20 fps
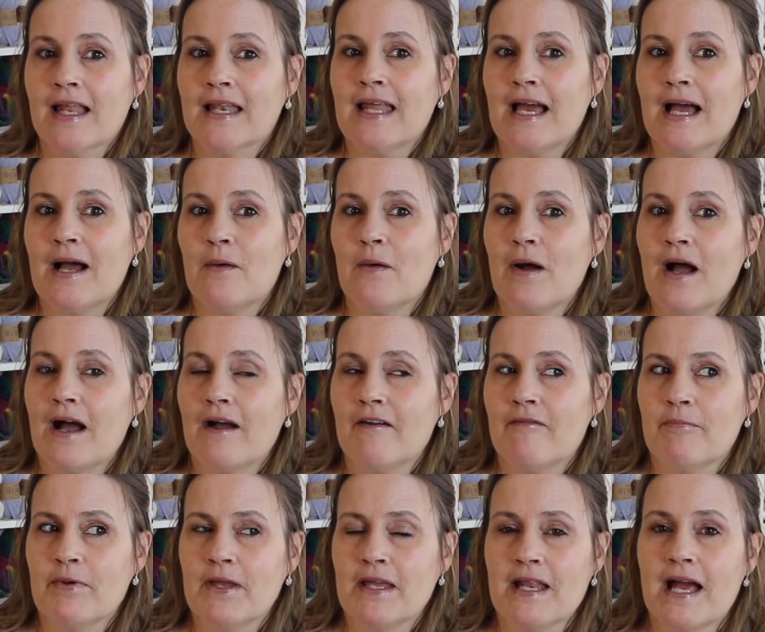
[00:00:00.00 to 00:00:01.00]
Now,
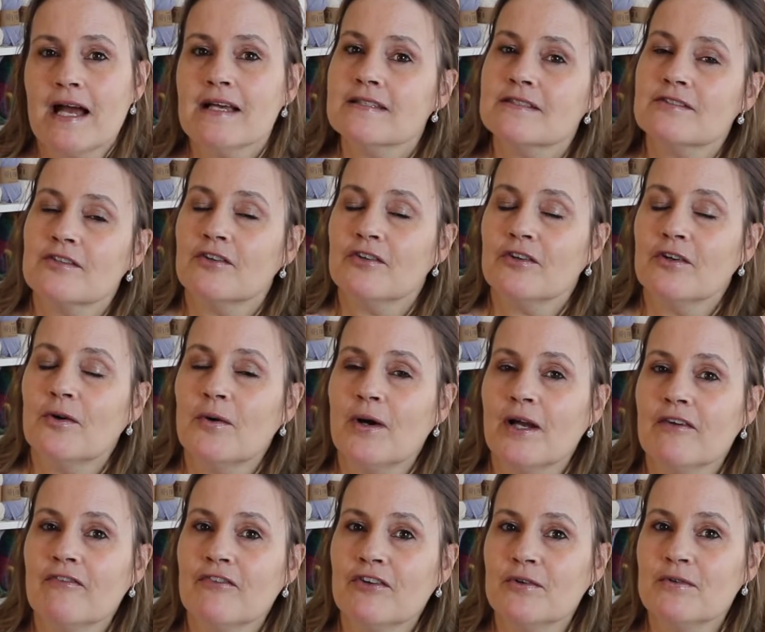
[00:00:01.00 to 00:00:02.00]
I've been asked on
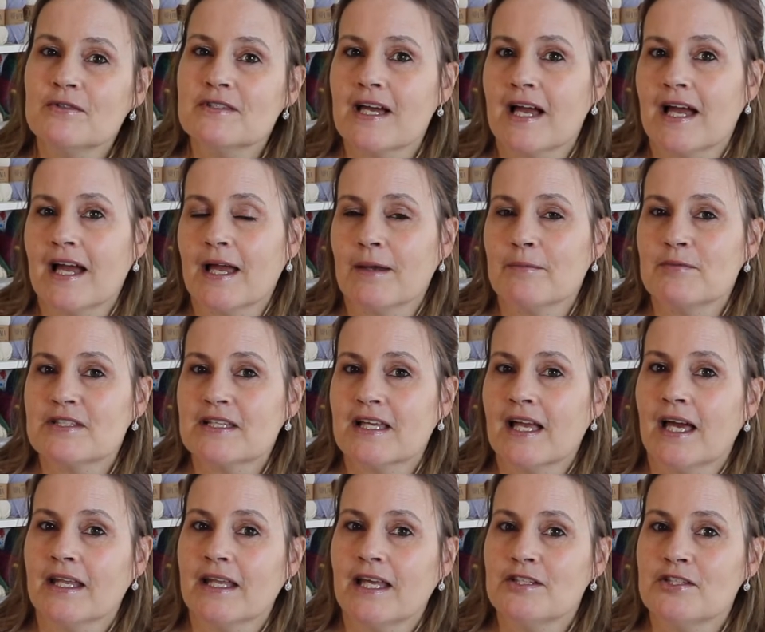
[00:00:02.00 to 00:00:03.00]
quite a few times,
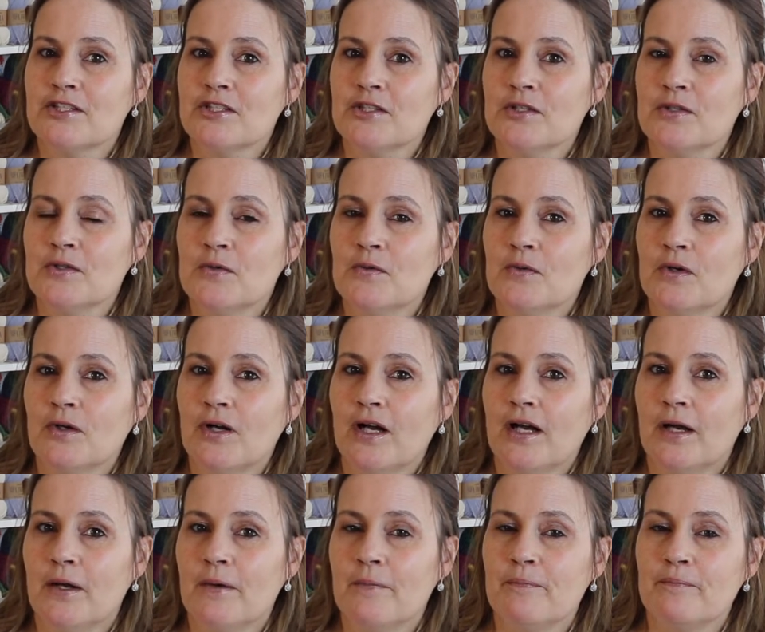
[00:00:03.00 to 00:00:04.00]
can I do
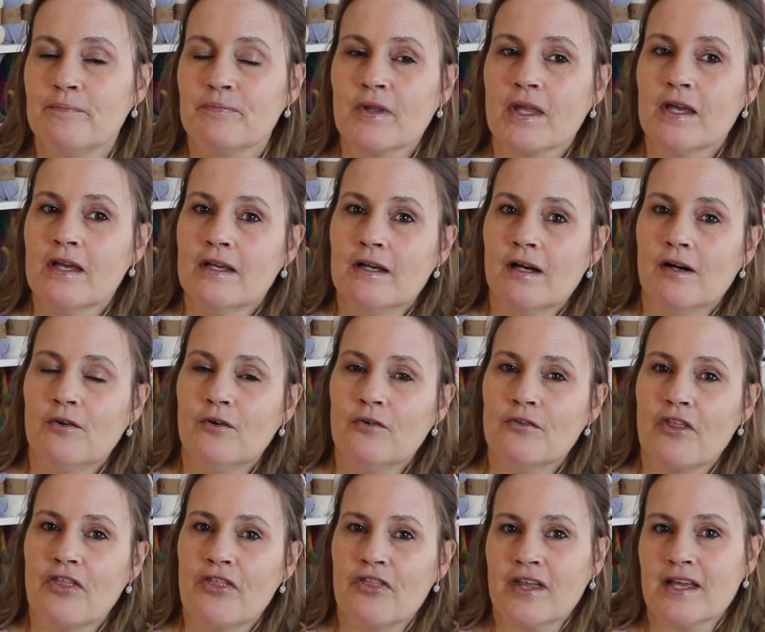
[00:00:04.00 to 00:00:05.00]

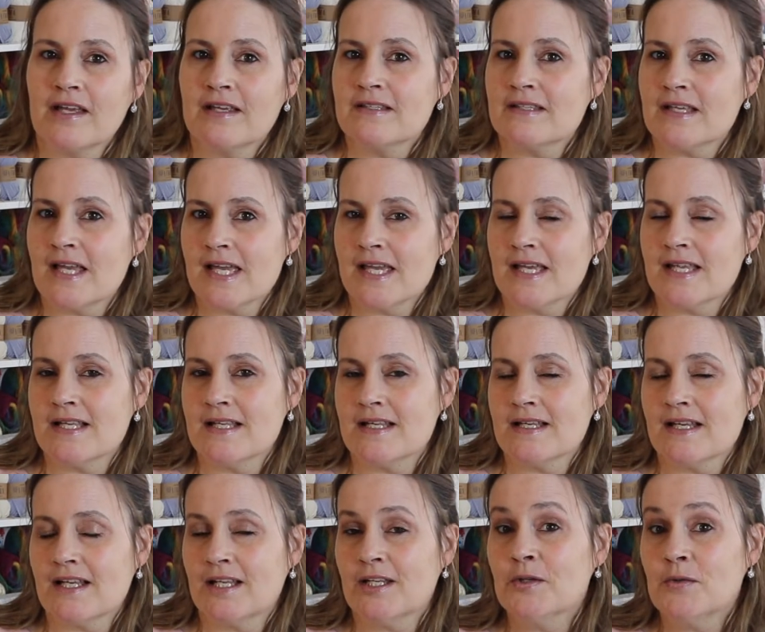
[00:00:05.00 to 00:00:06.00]
other things
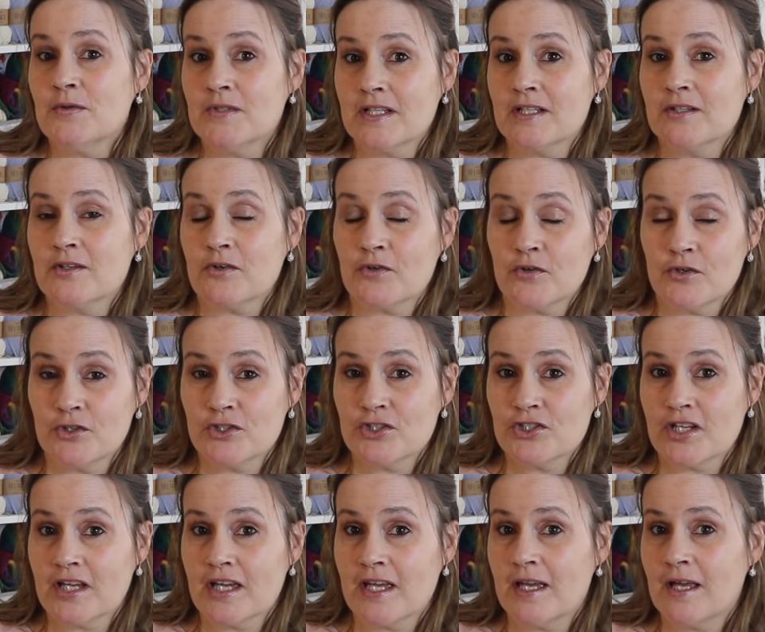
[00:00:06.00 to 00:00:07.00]
including
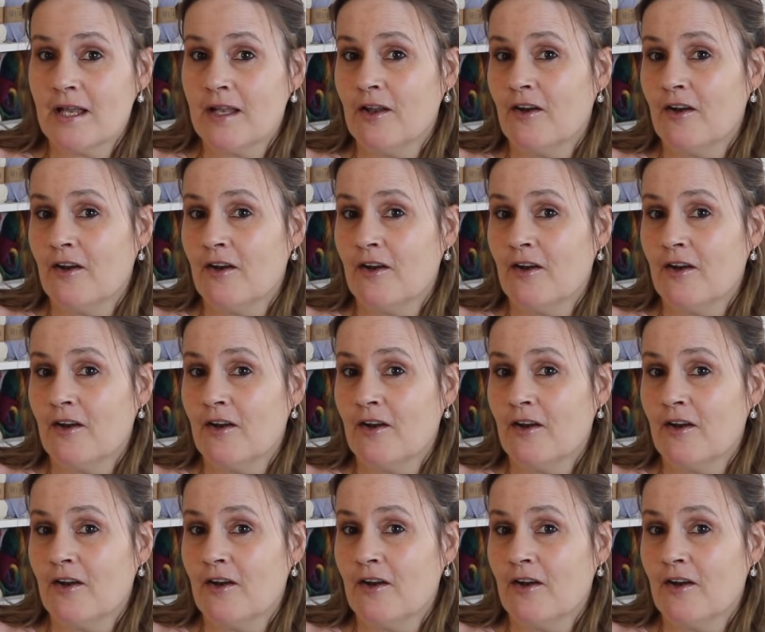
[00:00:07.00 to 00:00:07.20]
crochet?